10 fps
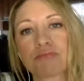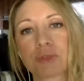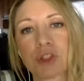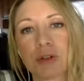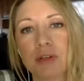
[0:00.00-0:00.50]

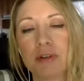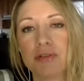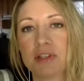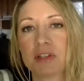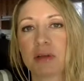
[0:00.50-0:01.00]
So even
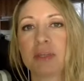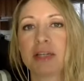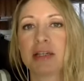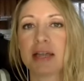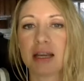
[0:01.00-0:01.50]
if it's
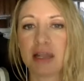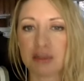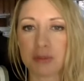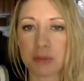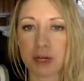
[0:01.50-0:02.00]
something
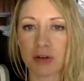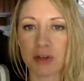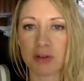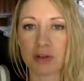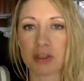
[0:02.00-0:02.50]
negative about
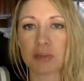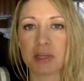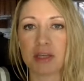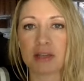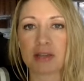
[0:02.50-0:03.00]
you that's
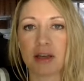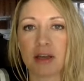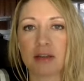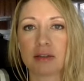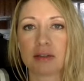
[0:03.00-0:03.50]
being said,